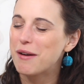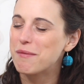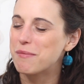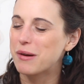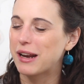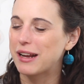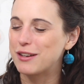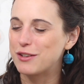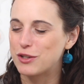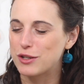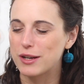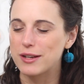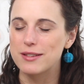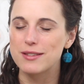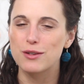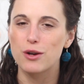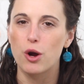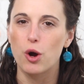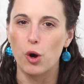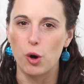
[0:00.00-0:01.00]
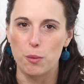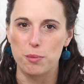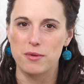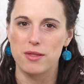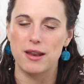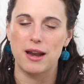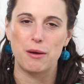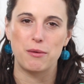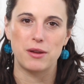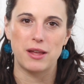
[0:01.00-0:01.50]
but I just hoped
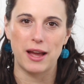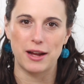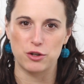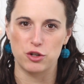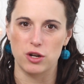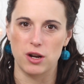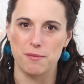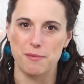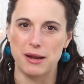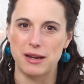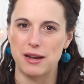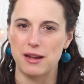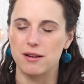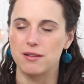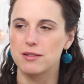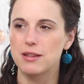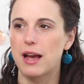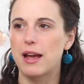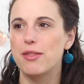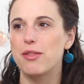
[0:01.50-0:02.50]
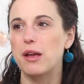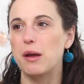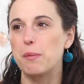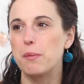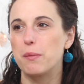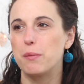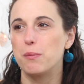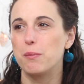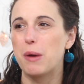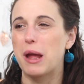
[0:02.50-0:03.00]
that I would catch it on my nails. I think
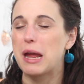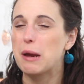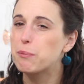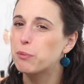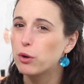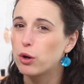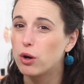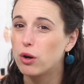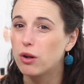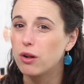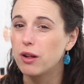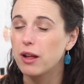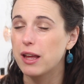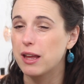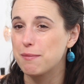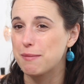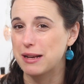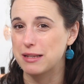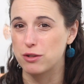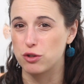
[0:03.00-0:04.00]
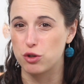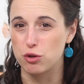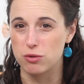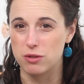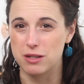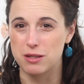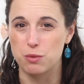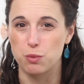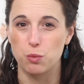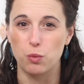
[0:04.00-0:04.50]
April in
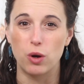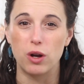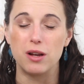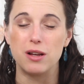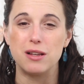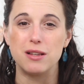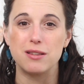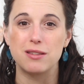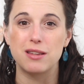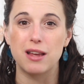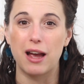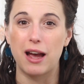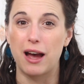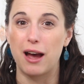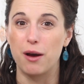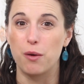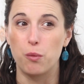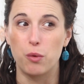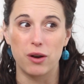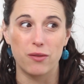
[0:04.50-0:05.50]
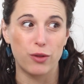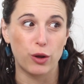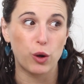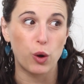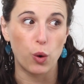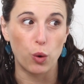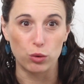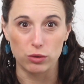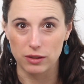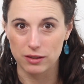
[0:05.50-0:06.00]
Massachusetts was one of the
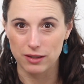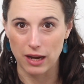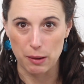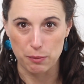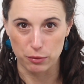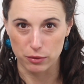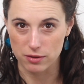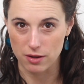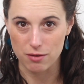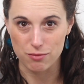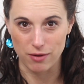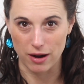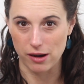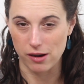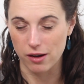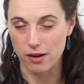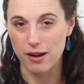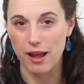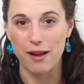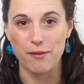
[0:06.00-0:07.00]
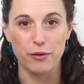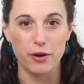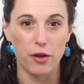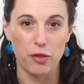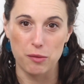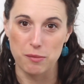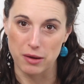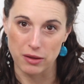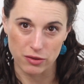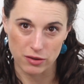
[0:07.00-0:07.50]
coldest Aprils on record. Every
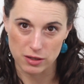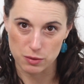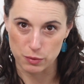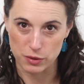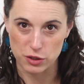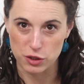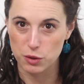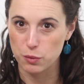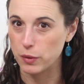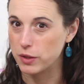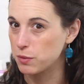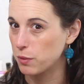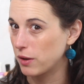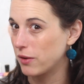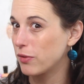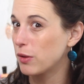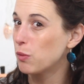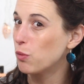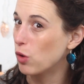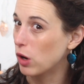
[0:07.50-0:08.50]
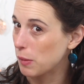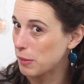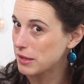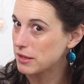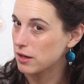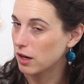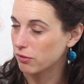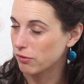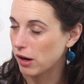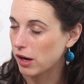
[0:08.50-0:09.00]
other month this winter was one of the
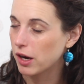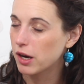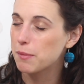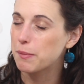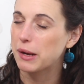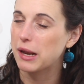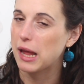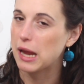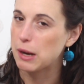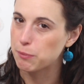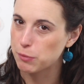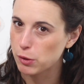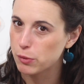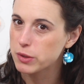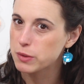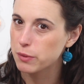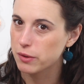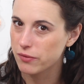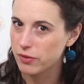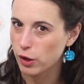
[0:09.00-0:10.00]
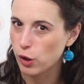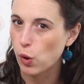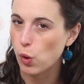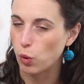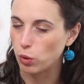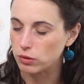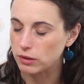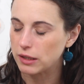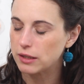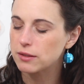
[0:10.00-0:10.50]
warmest on record, but April was one of the
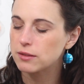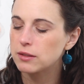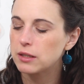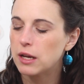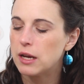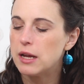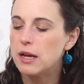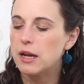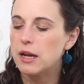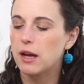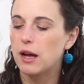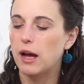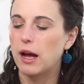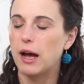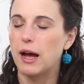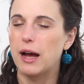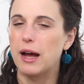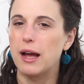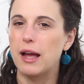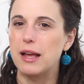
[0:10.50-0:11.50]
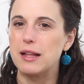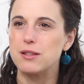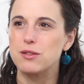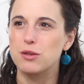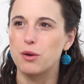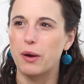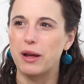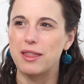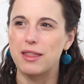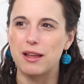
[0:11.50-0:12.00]
coldest. And
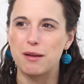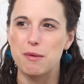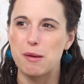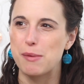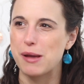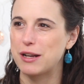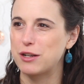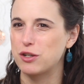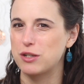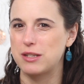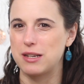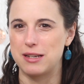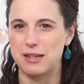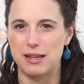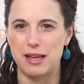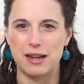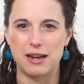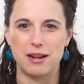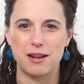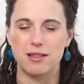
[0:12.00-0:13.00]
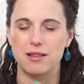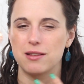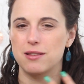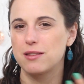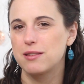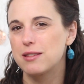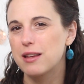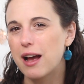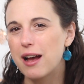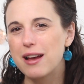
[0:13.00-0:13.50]
so I think maybe I just didn't get it in the
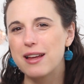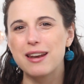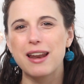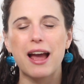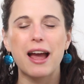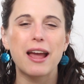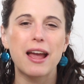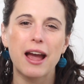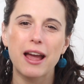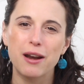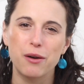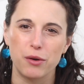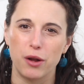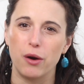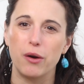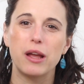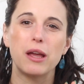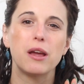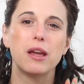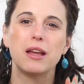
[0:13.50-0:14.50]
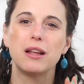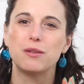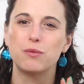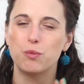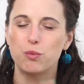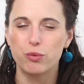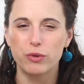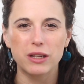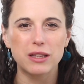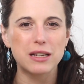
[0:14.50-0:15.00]
sun. I don't know.
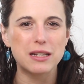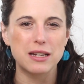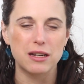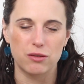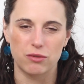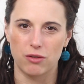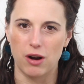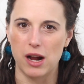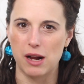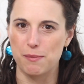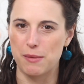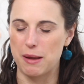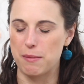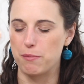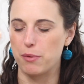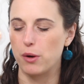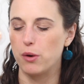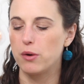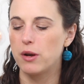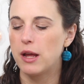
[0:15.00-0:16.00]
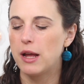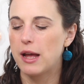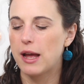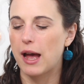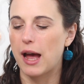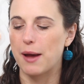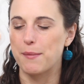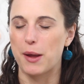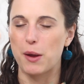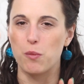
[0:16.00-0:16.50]
It really didn't rock my boat.
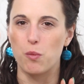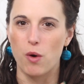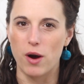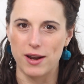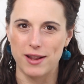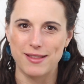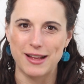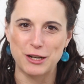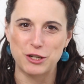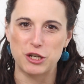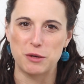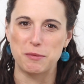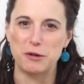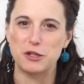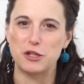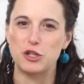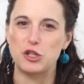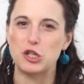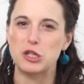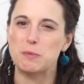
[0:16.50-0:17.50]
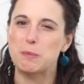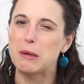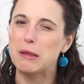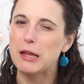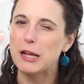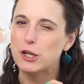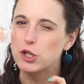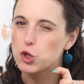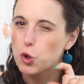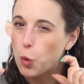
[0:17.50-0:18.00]
I wanted that shimmer to just be
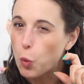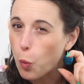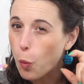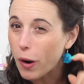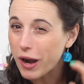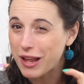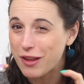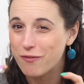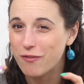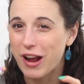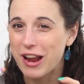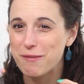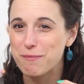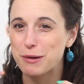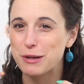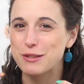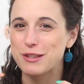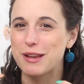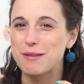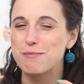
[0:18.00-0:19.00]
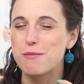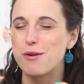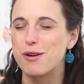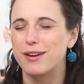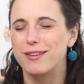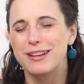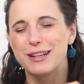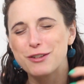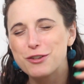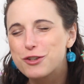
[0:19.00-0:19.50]
25%
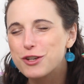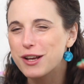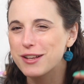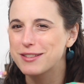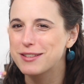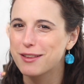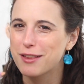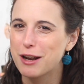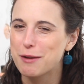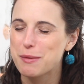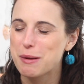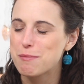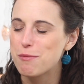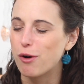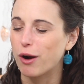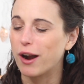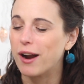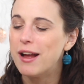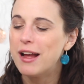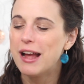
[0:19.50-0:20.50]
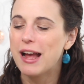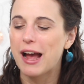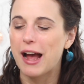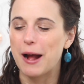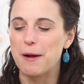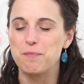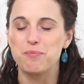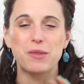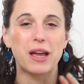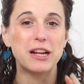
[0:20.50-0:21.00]
more, just a little bit more.
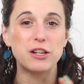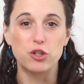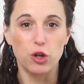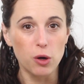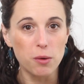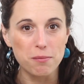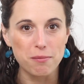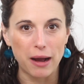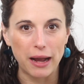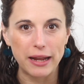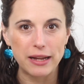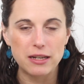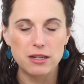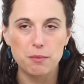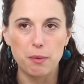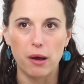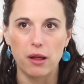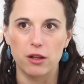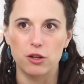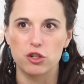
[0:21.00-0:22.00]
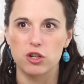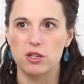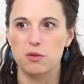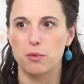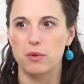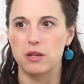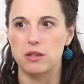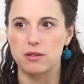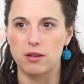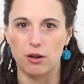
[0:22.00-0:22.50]
I don't mind polishes
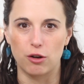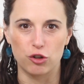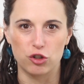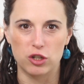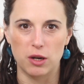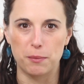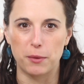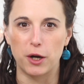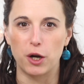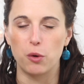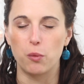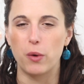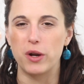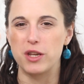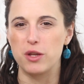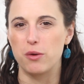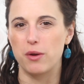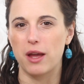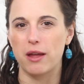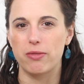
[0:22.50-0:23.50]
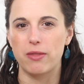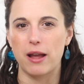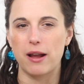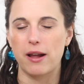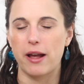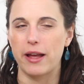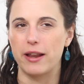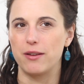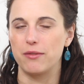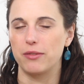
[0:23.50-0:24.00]
with a subtle shimmer when you get
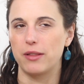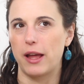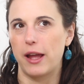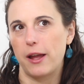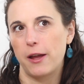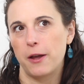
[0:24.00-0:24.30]
that kind of